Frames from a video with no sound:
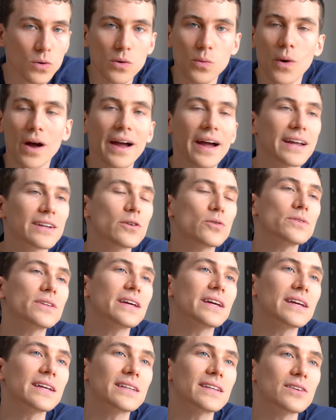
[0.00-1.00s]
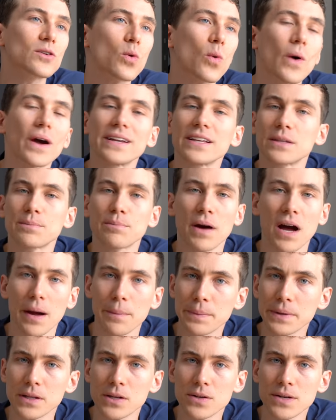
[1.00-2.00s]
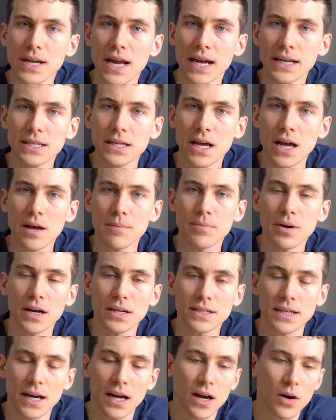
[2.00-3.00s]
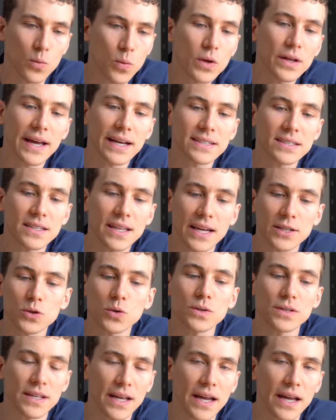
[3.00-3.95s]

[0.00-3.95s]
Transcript: or why I don't think it's quite as popular yet, but uh, we'll get to that toward